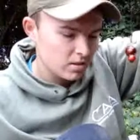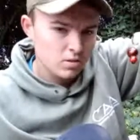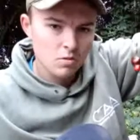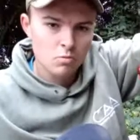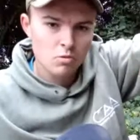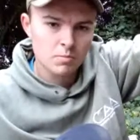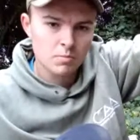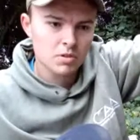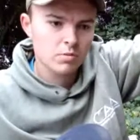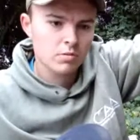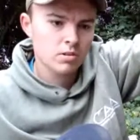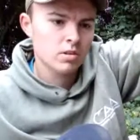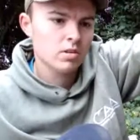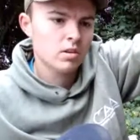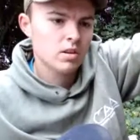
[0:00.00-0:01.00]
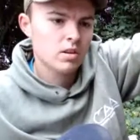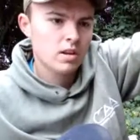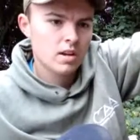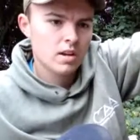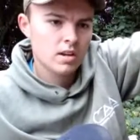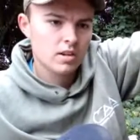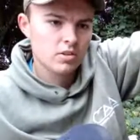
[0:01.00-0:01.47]
do what I'm doing,
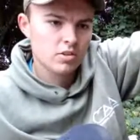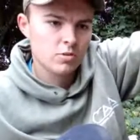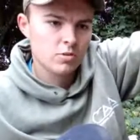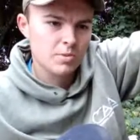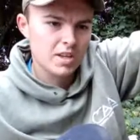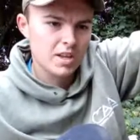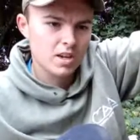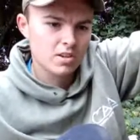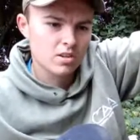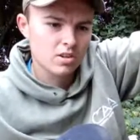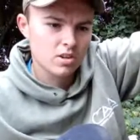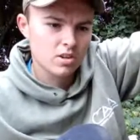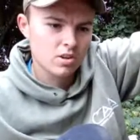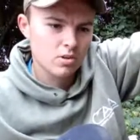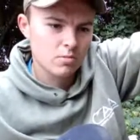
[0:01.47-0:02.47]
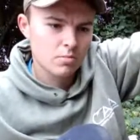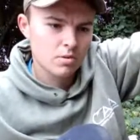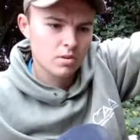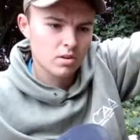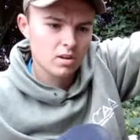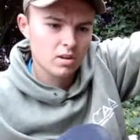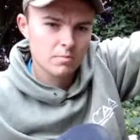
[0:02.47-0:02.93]
and you should be catching carp
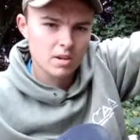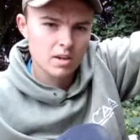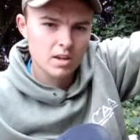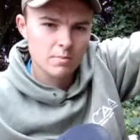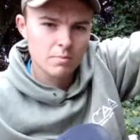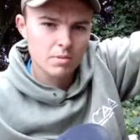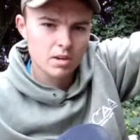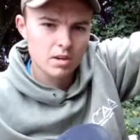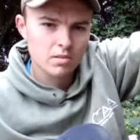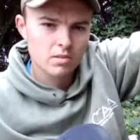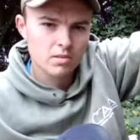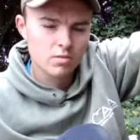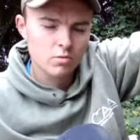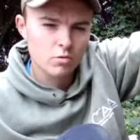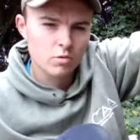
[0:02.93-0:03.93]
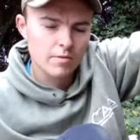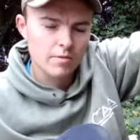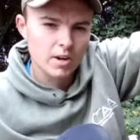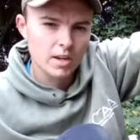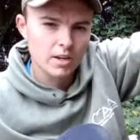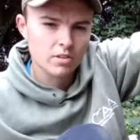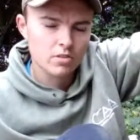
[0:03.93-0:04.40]
like me at blunts or
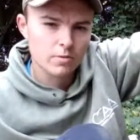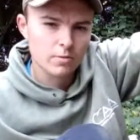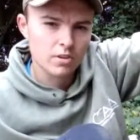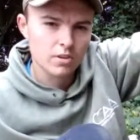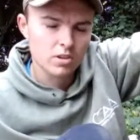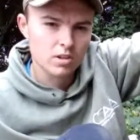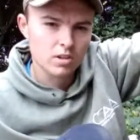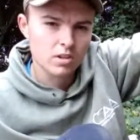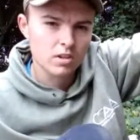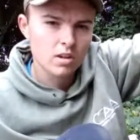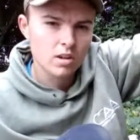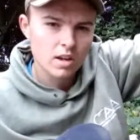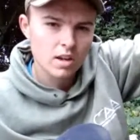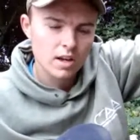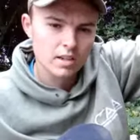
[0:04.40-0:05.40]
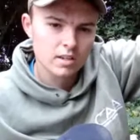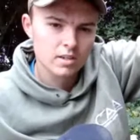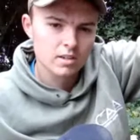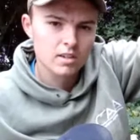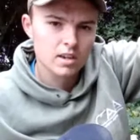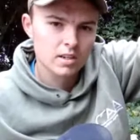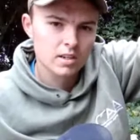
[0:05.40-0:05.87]
other lakes you're fishing,
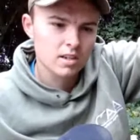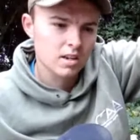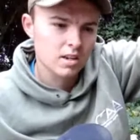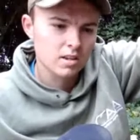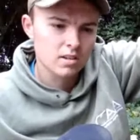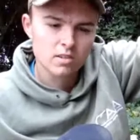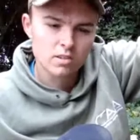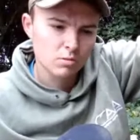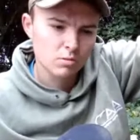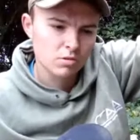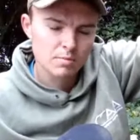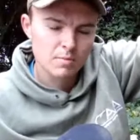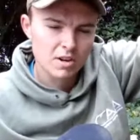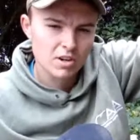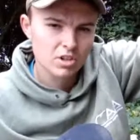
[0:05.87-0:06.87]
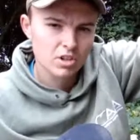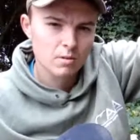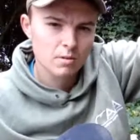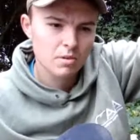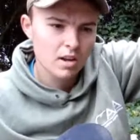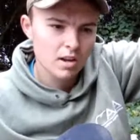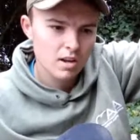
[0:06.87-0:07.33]
and day tickets, this will smash
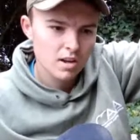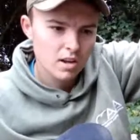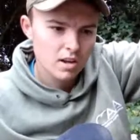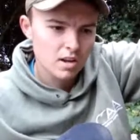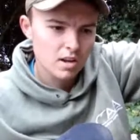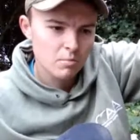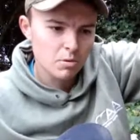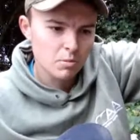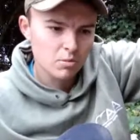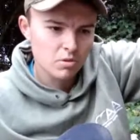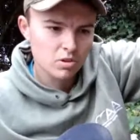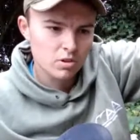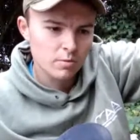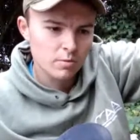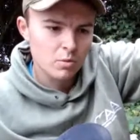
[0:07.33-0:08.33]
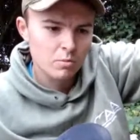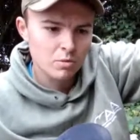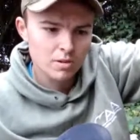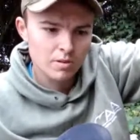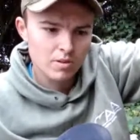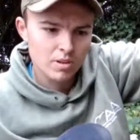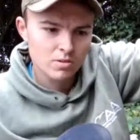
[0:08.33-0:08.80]
up. I promise you, if you put
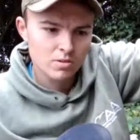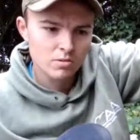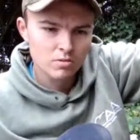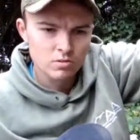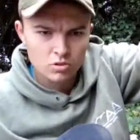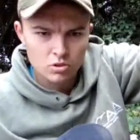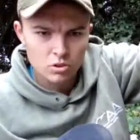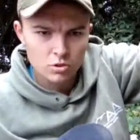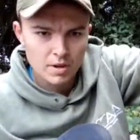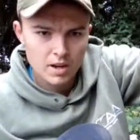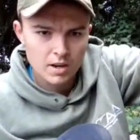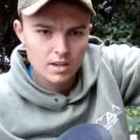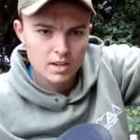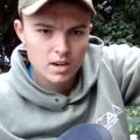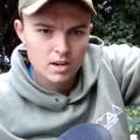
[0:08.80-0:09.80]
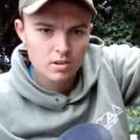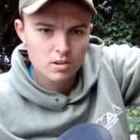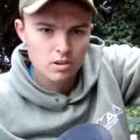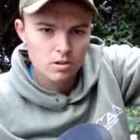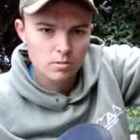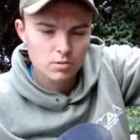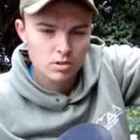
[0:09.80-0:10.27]
one of these on, you should be able to catch
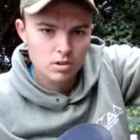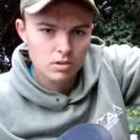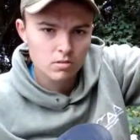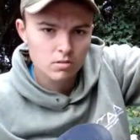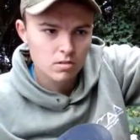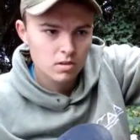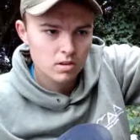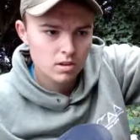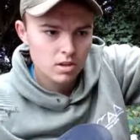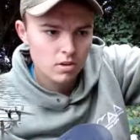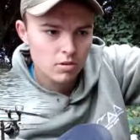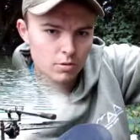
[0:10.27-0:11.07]
carp, so get